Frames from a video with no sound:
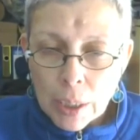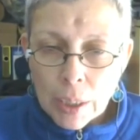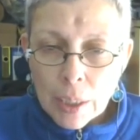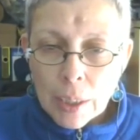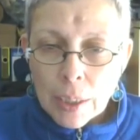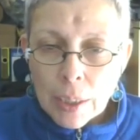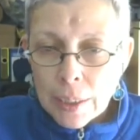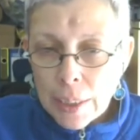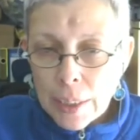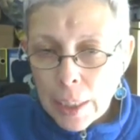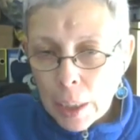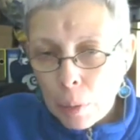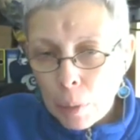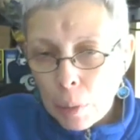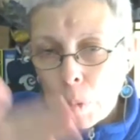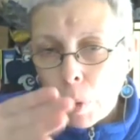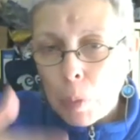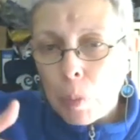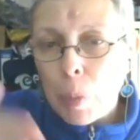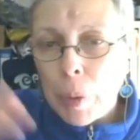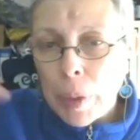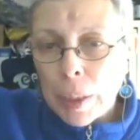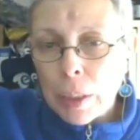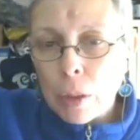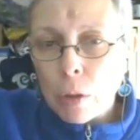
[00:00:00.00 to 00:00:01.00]
that
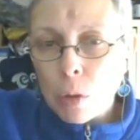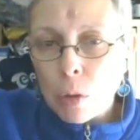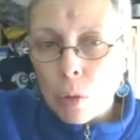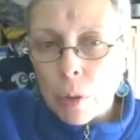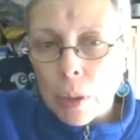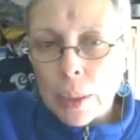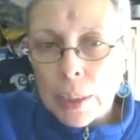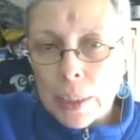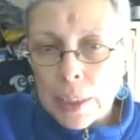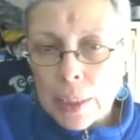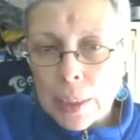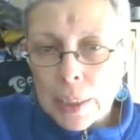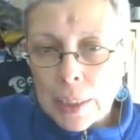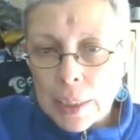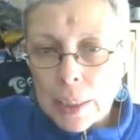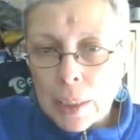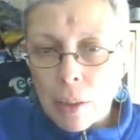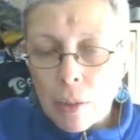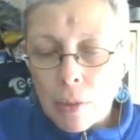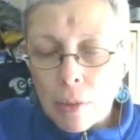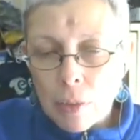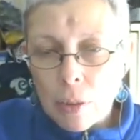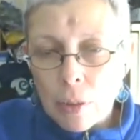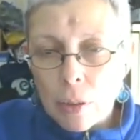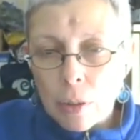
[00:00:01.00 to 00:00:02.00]
perpetuates
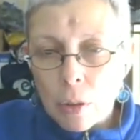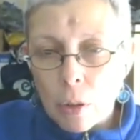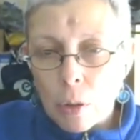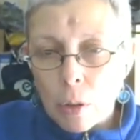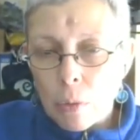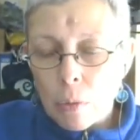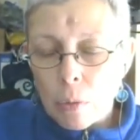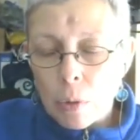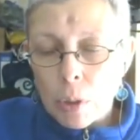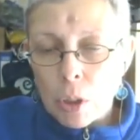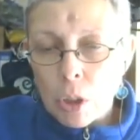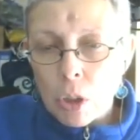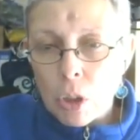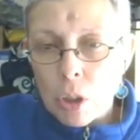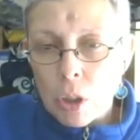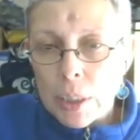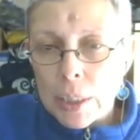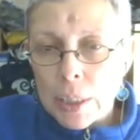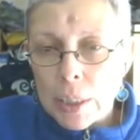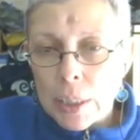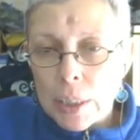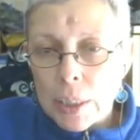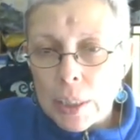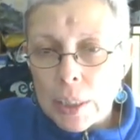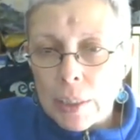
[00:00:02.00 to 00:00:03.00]
itself you know which is
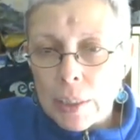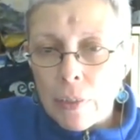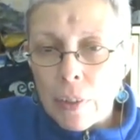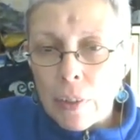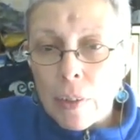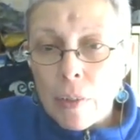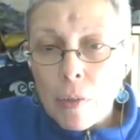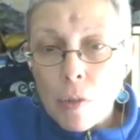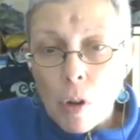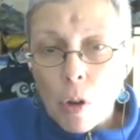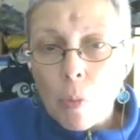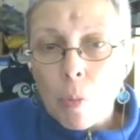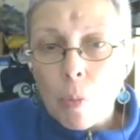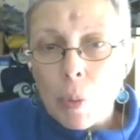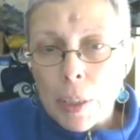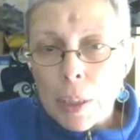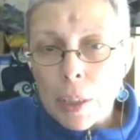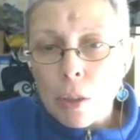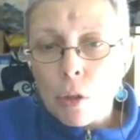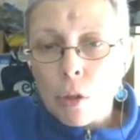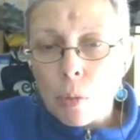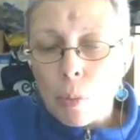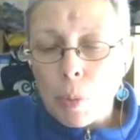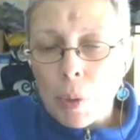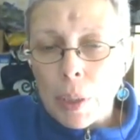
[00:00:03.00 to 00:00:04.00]
a very wrong place
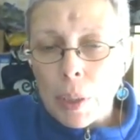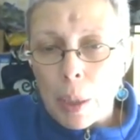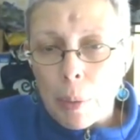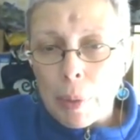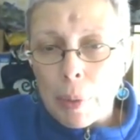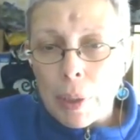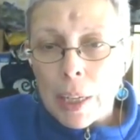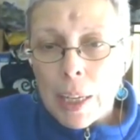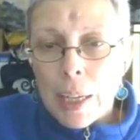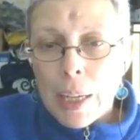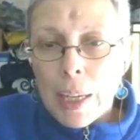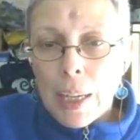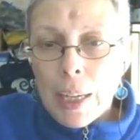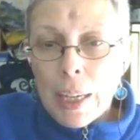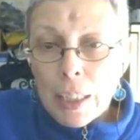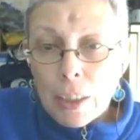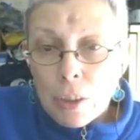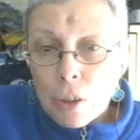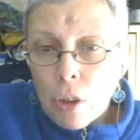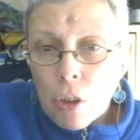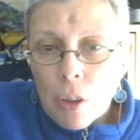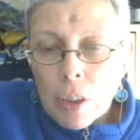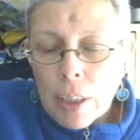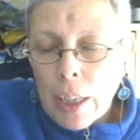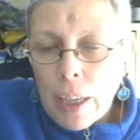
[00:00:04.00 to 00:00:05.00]
to be. I mean, it's
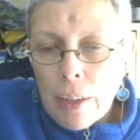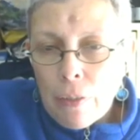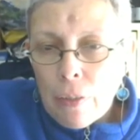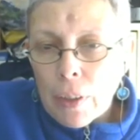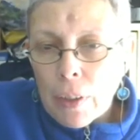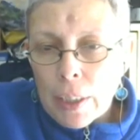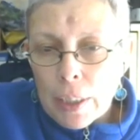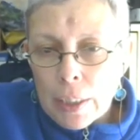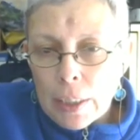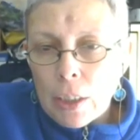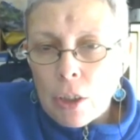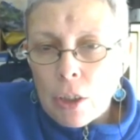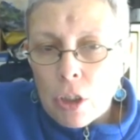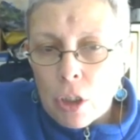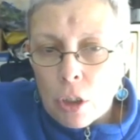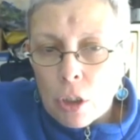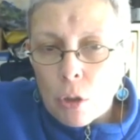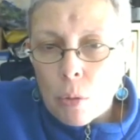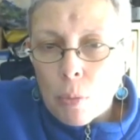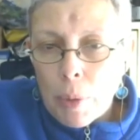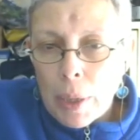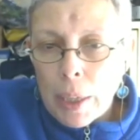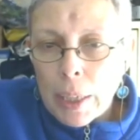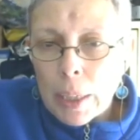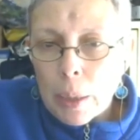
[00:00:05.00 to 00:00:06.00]
okay for a teacher to
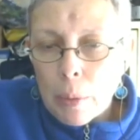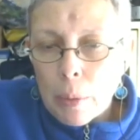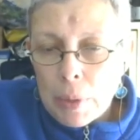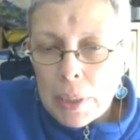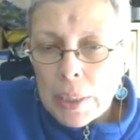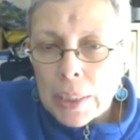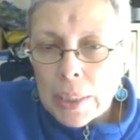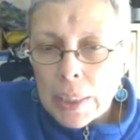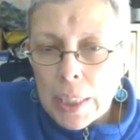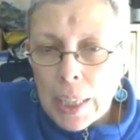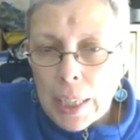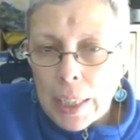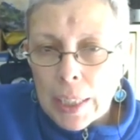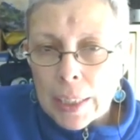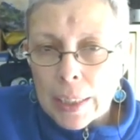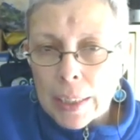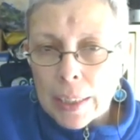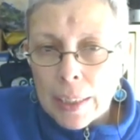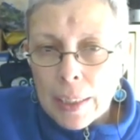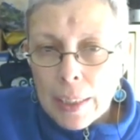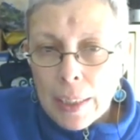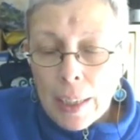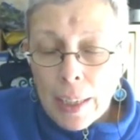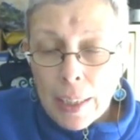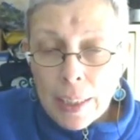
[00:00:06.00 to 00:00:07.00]
make a mistake.
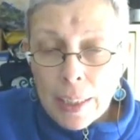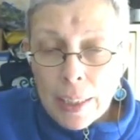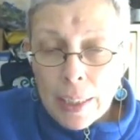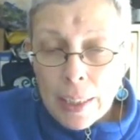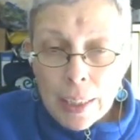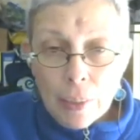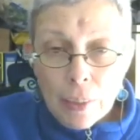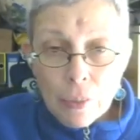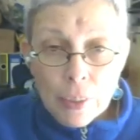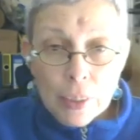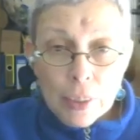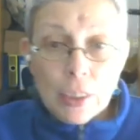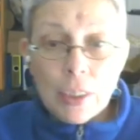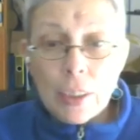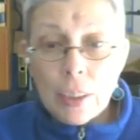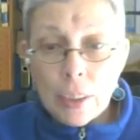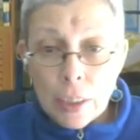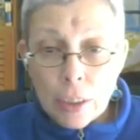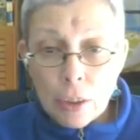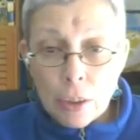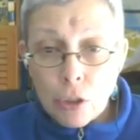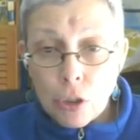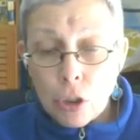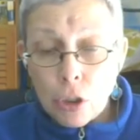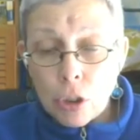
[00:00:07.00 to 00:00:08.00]
And if the,
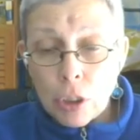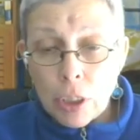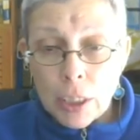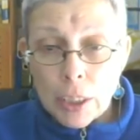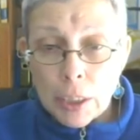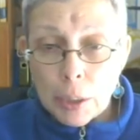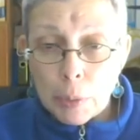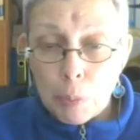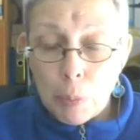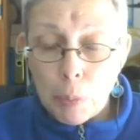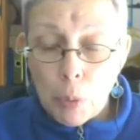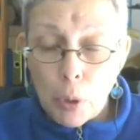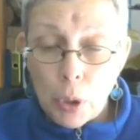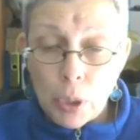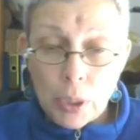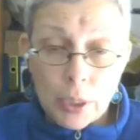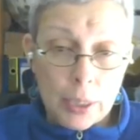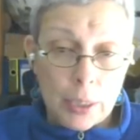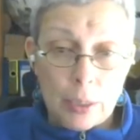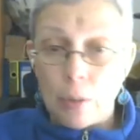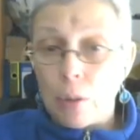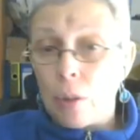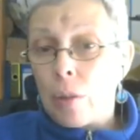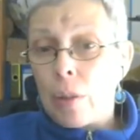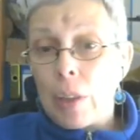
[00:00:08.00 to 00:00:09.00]
the student spot it,
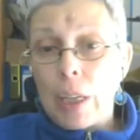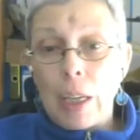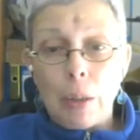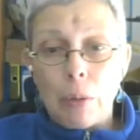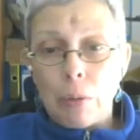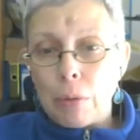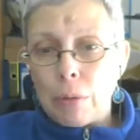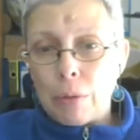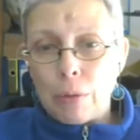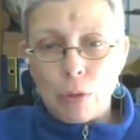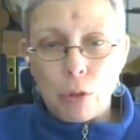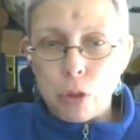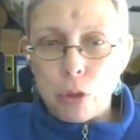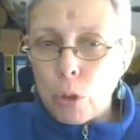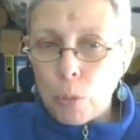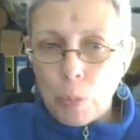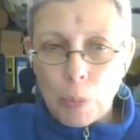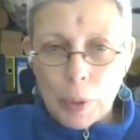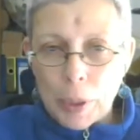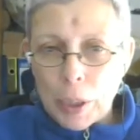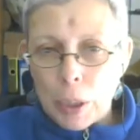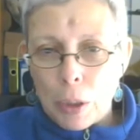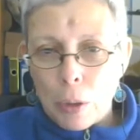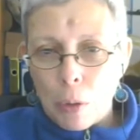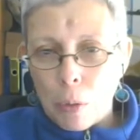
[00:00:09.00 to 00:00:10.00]
oh, super
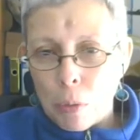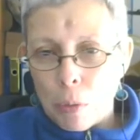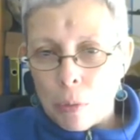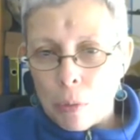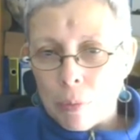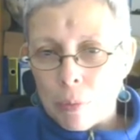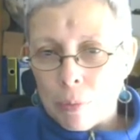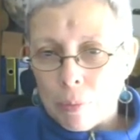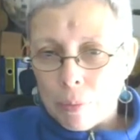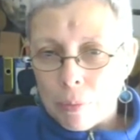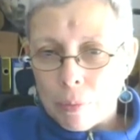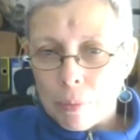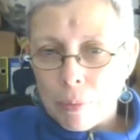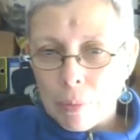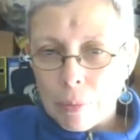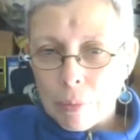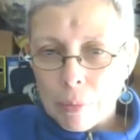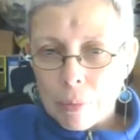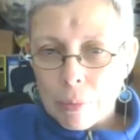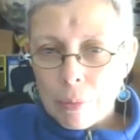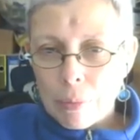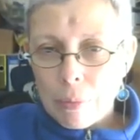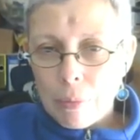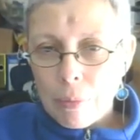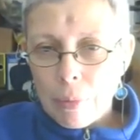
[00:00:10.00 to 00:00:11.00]
cool.
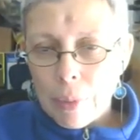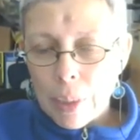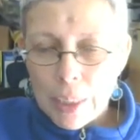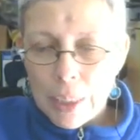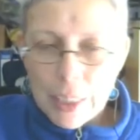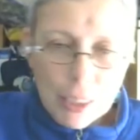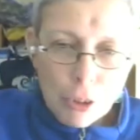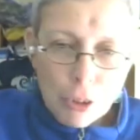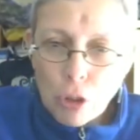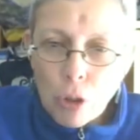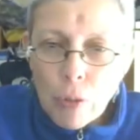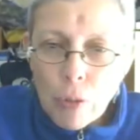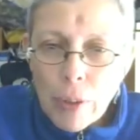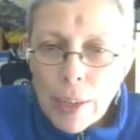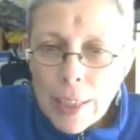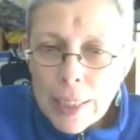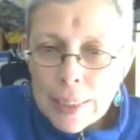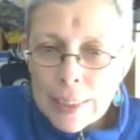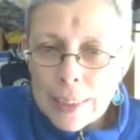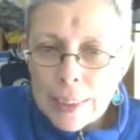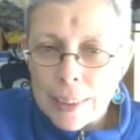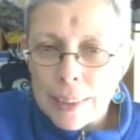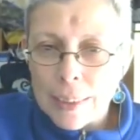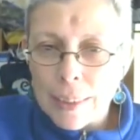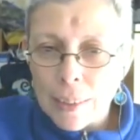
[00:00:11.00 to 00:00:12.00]
And that's, corrected, great,
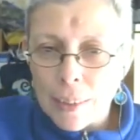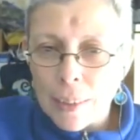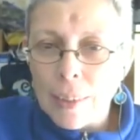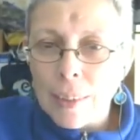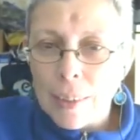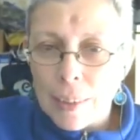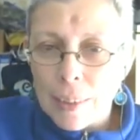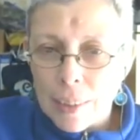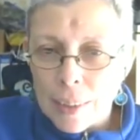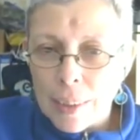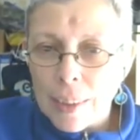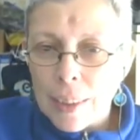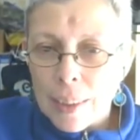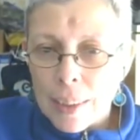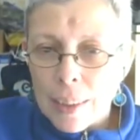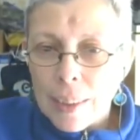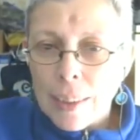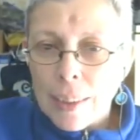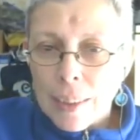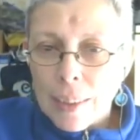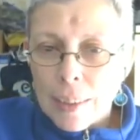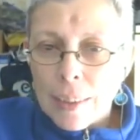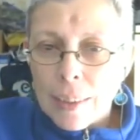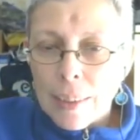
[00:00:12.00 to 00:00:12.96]
you know. That's a great